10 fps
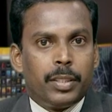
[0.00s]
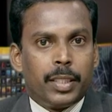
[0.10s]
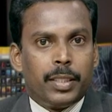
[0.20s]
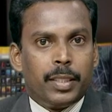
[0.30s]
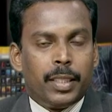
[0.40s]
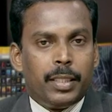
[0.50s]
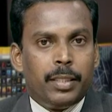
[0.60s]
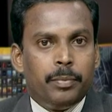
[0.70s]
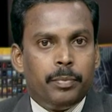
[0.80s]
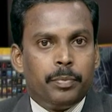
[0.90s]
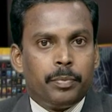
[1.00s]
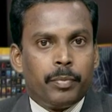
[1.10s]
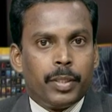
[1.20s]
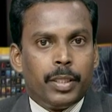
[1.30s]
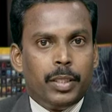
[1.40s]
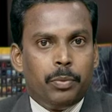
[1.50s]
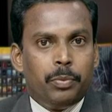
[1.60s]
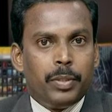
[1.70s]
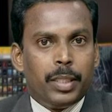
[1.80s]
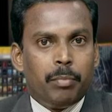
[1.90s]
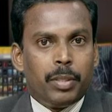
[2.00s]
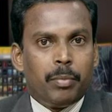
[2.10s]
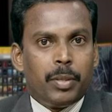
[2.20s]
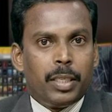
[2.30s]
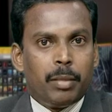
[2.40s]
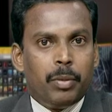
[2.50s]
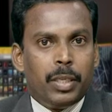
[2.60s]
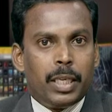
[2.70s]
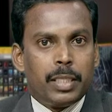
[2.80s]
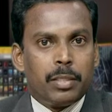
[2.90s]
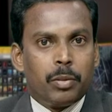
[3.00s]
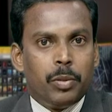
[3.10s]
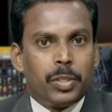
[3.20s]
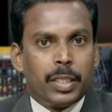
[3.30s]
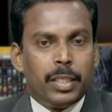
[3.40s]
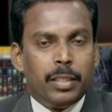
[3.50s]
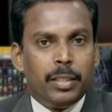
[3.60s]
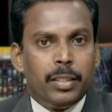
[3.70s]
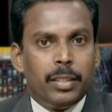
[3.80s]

such that if m comma w has a solution